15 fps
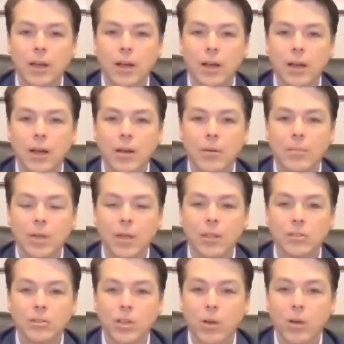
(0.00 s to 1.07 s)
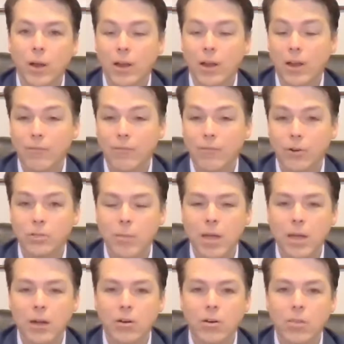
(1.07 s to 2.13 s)
And so I first
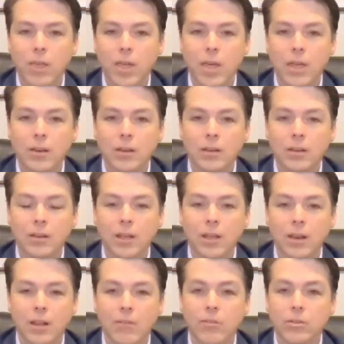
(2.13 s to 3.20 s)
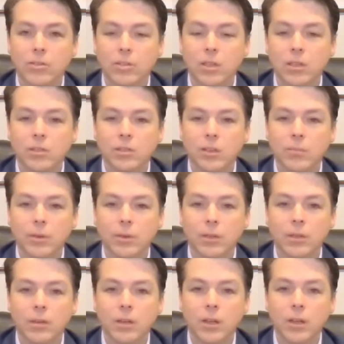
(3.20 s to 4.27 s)
met her then, and ever since have
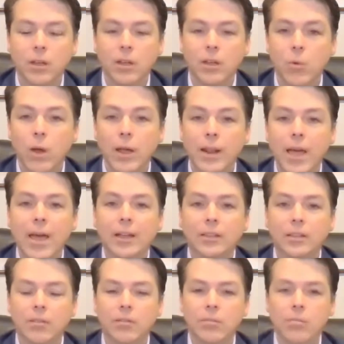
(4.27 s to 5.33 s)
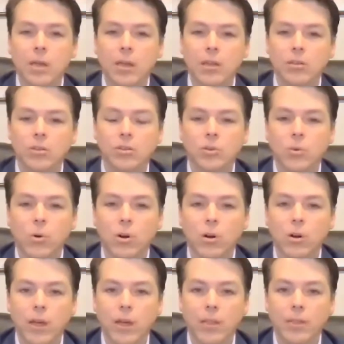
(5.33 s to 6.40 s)
been quite active in making sure
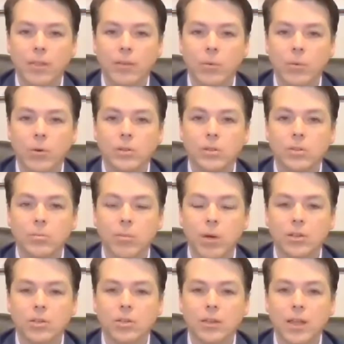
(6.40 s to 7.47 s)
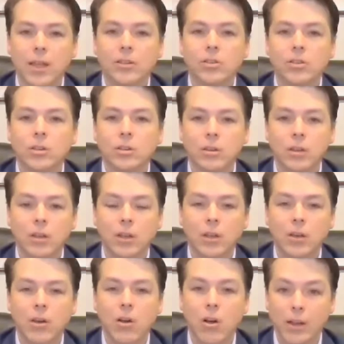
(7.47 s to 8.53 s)
that there was as much attention
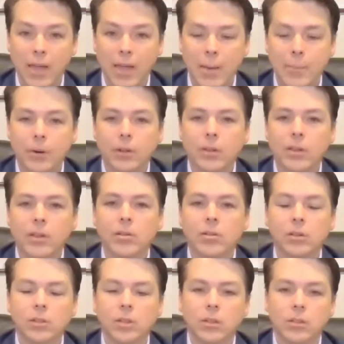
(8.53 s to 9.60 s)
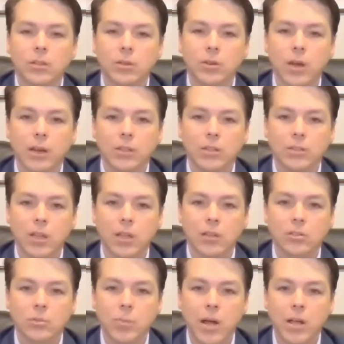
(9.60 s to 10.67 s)
on Capitol Hill and in the United
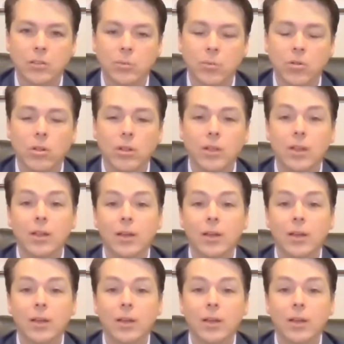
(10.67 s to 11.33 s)
States as possible,